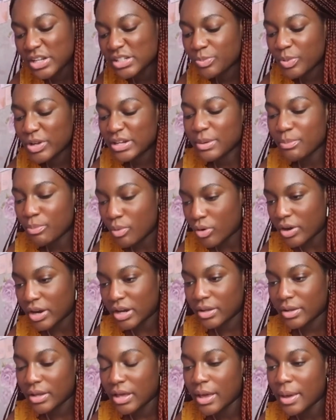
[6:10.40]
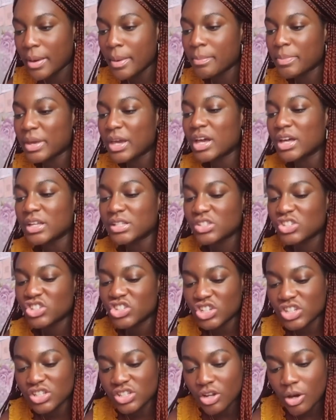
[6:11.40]
it's pretty boring because
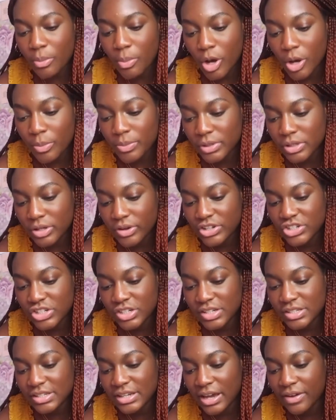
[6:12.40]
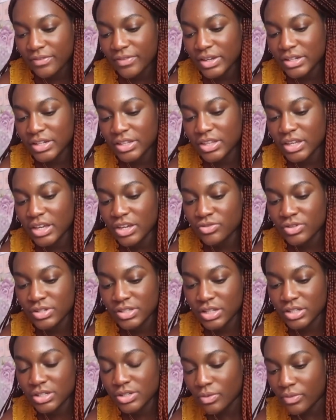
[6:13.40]
she's not popular and she doesn't have anything
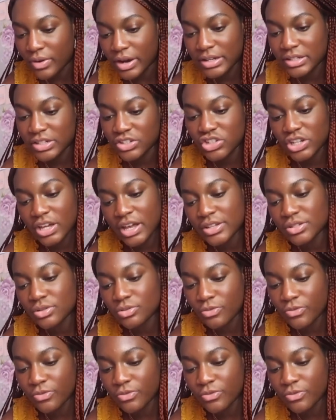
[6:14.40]
interesting to write and she has no